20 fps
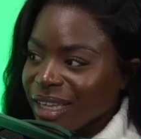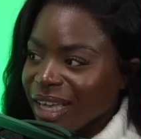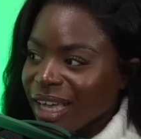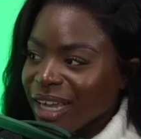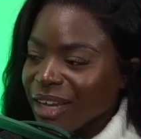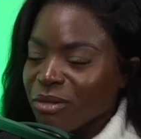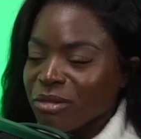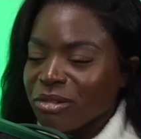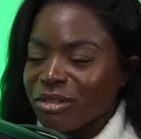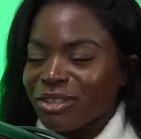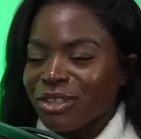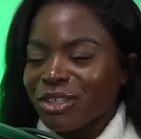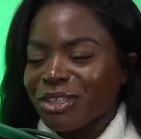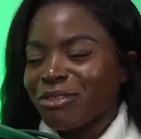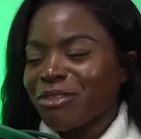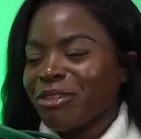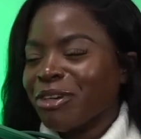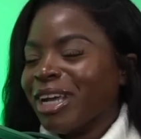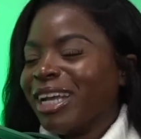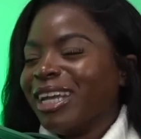And it was just
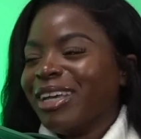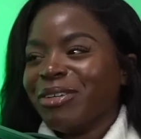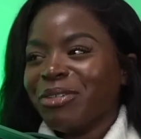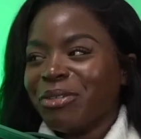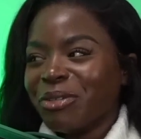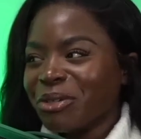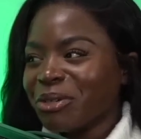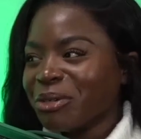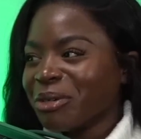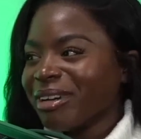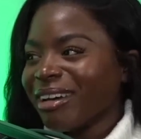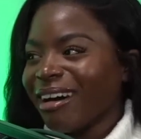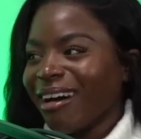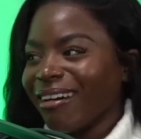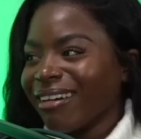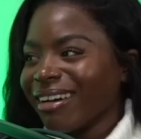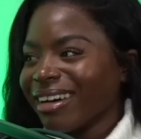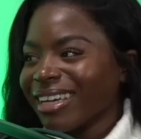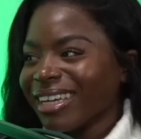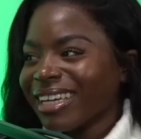a really awkward
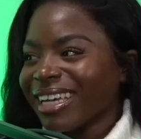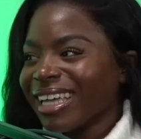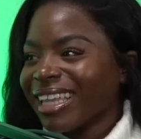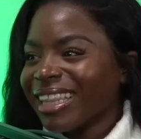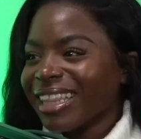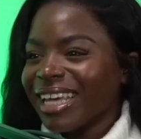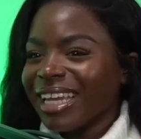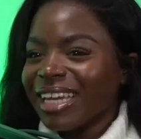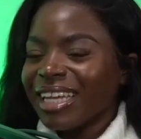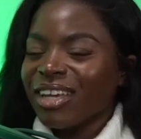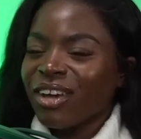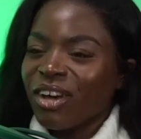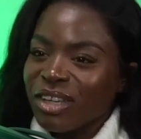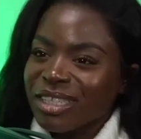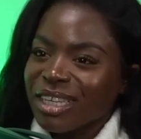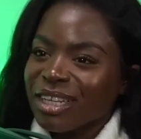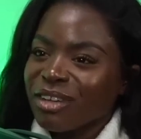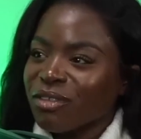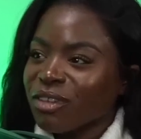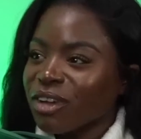hug. And then he
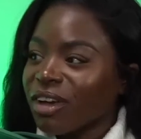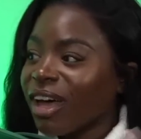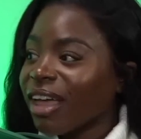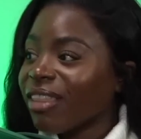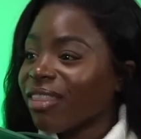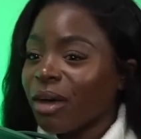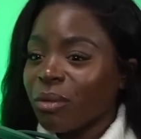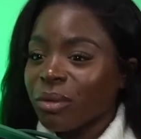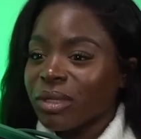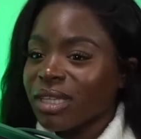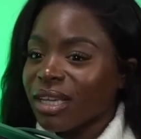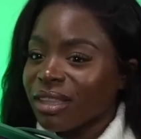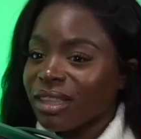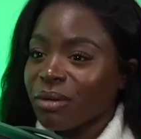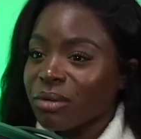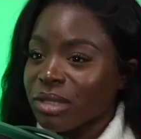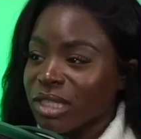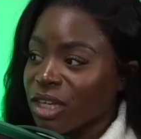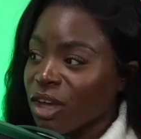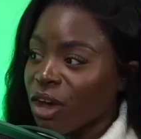hugs Olivia, and that was it.
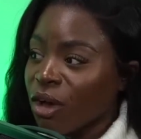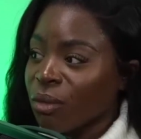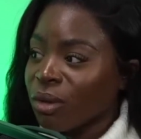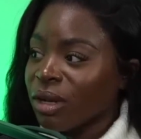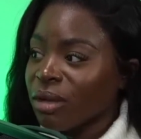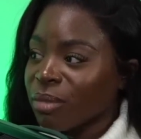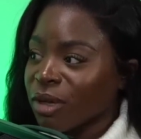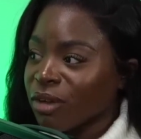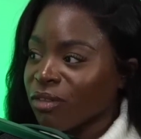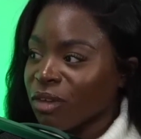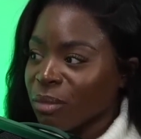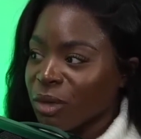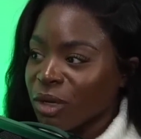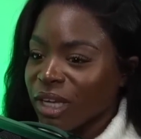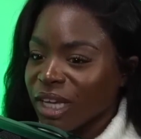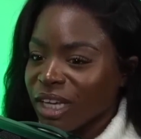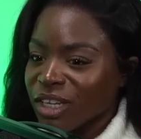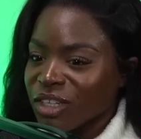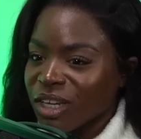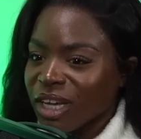That was the only bit of
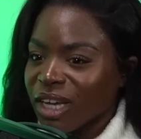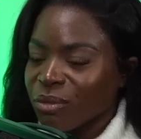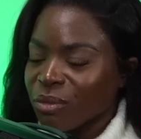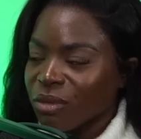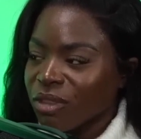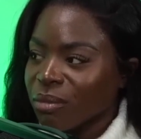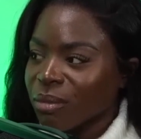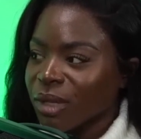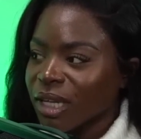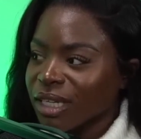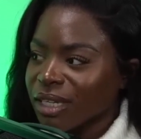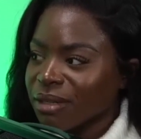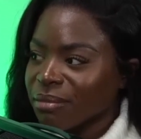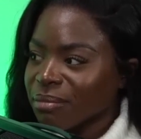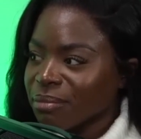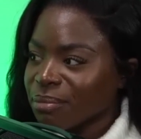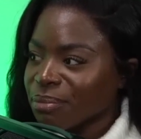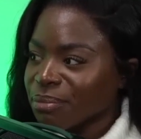communication I had with him that day.